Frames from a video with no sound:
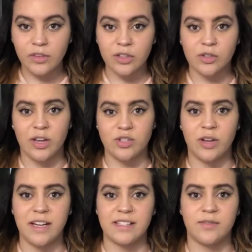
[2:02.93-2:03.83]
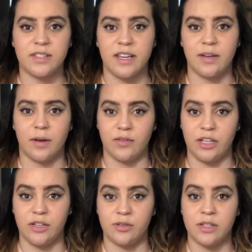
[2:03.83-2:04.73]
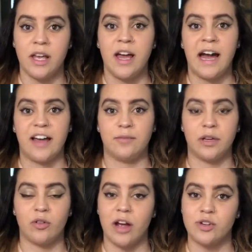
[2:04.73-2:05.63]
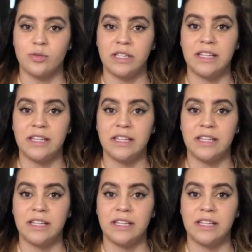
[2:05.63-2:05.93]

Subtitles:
So as you guys have seen in my videos, I've been gradually